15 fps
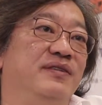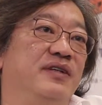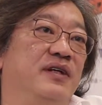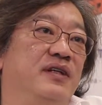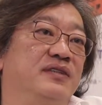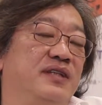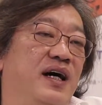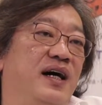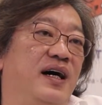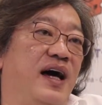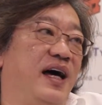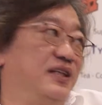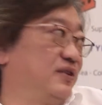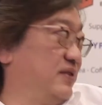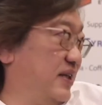Because
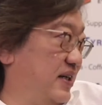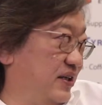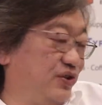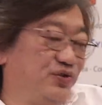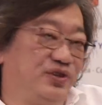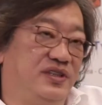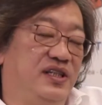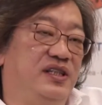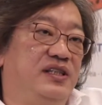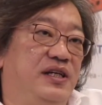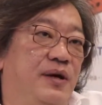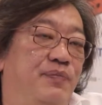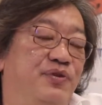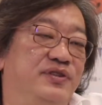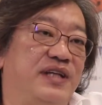as you see
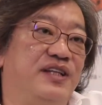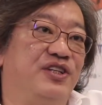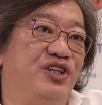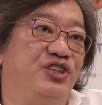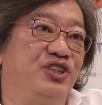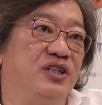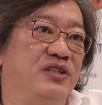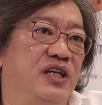the presentation,